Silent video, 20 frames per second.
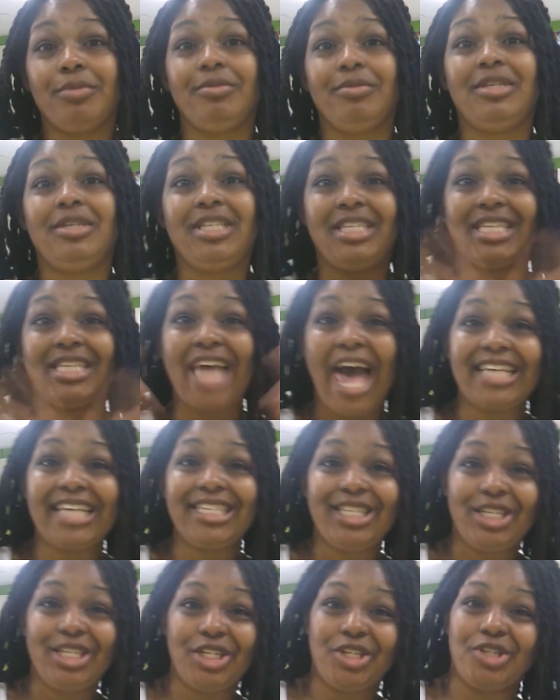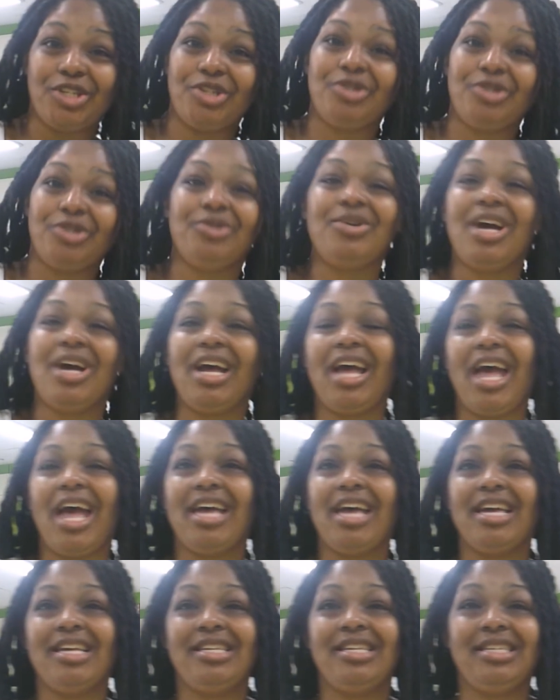test you
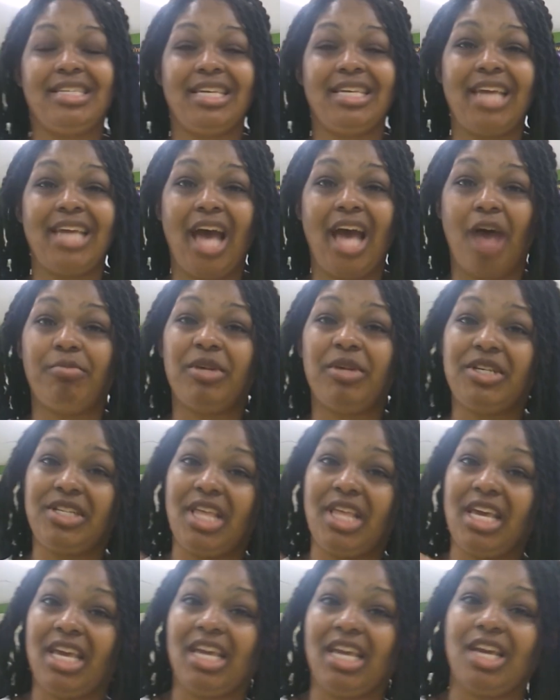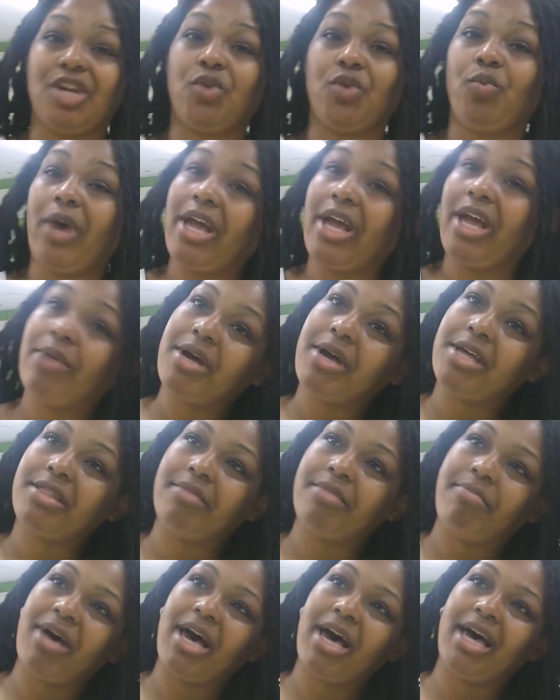and see how much they can get away with
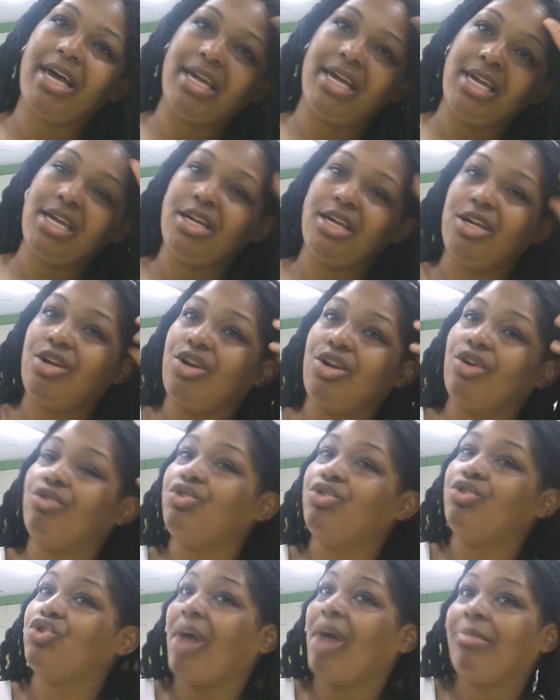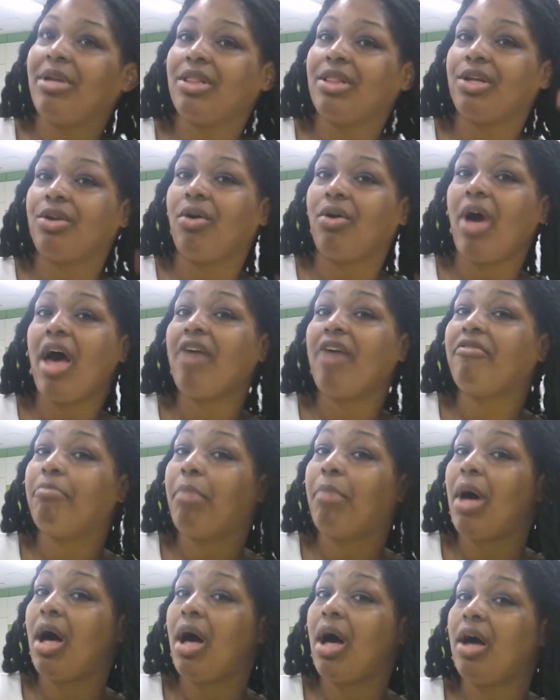by, you know, dropping little
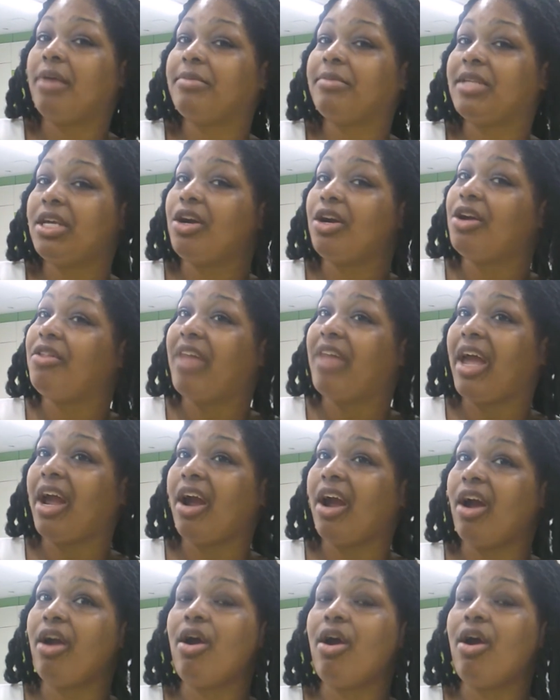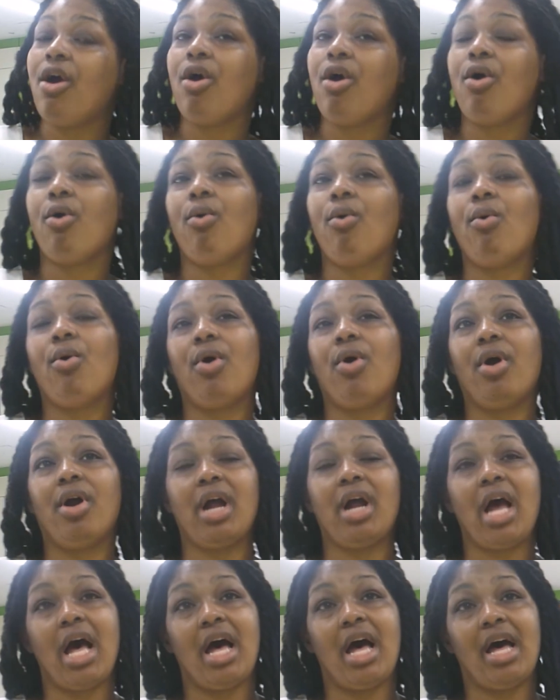F-bombs here or there, or
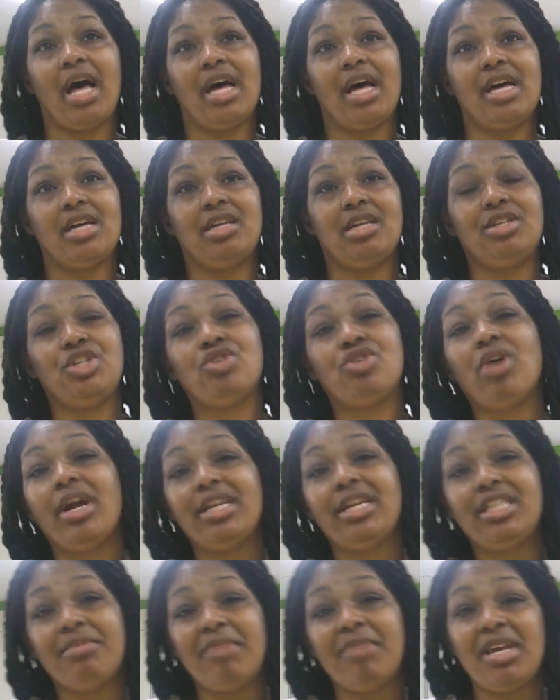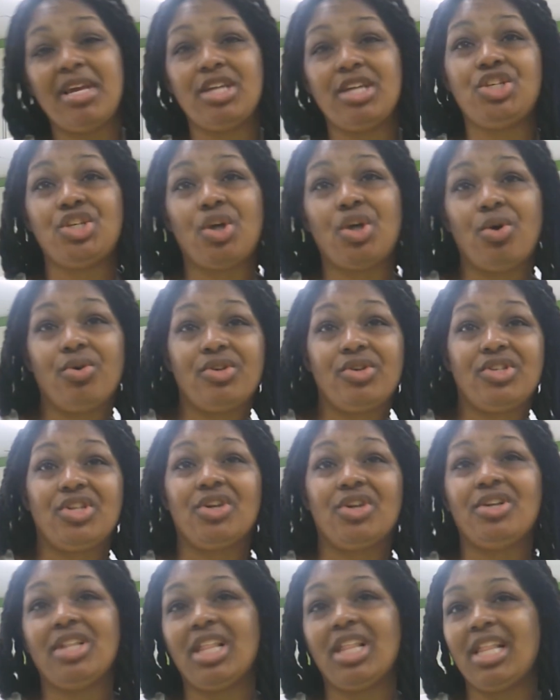trying to make jokes during
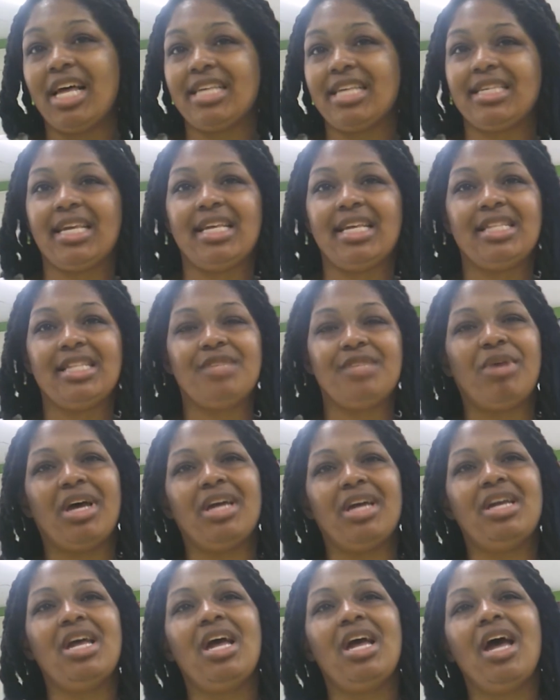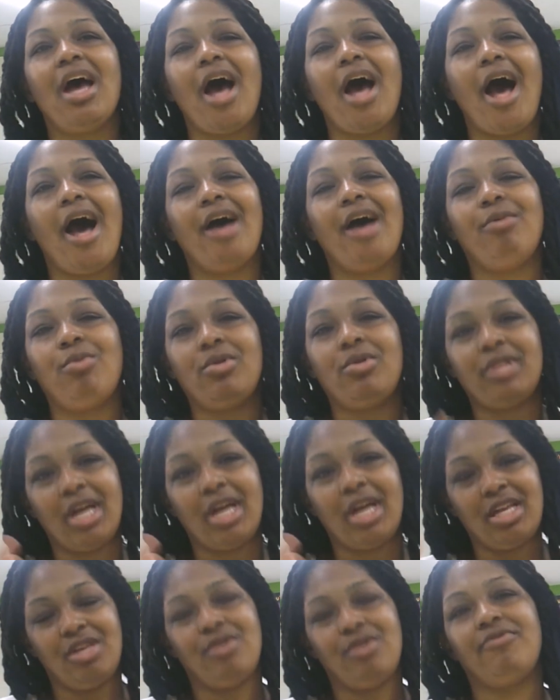the lessons, but I will let
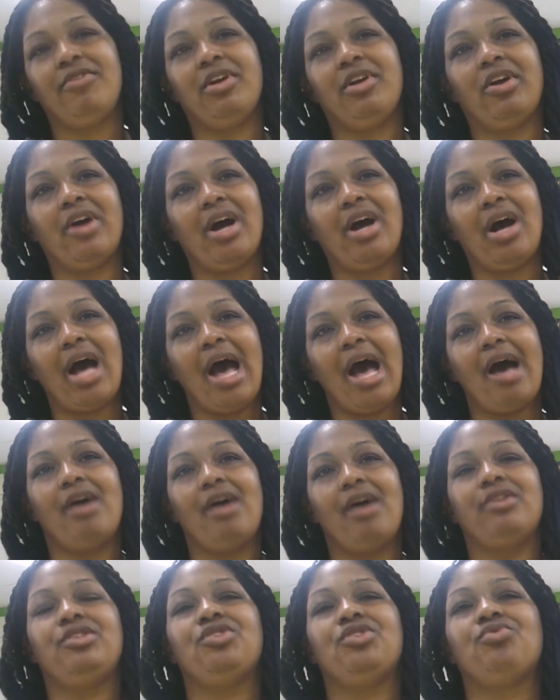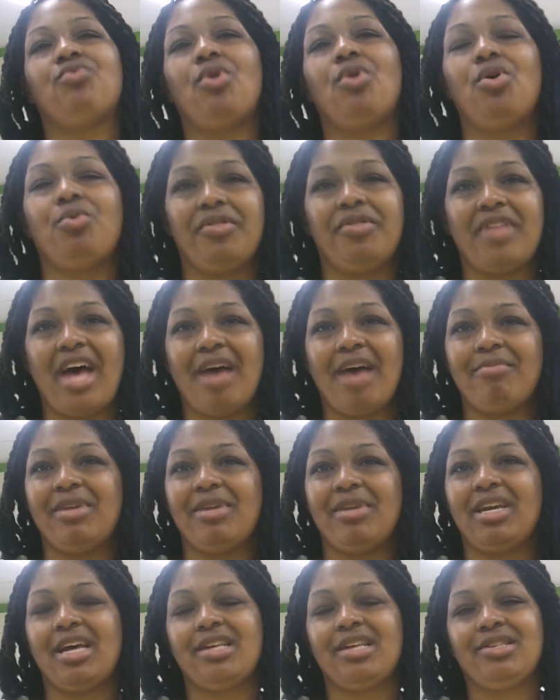you figure out how to roll with that
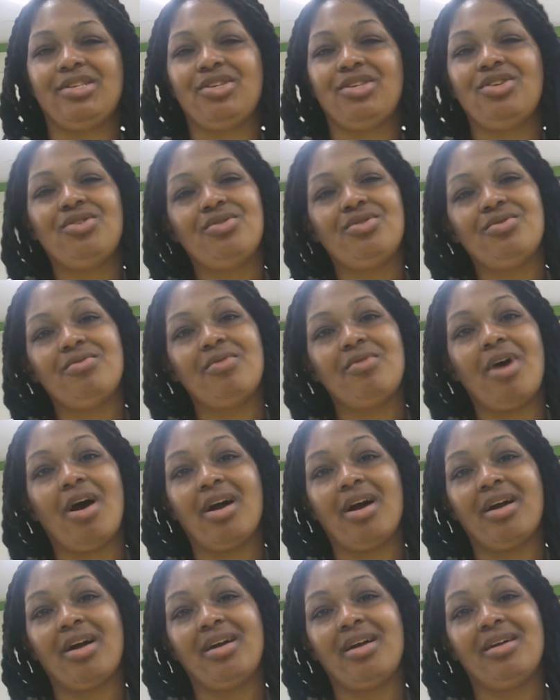because you are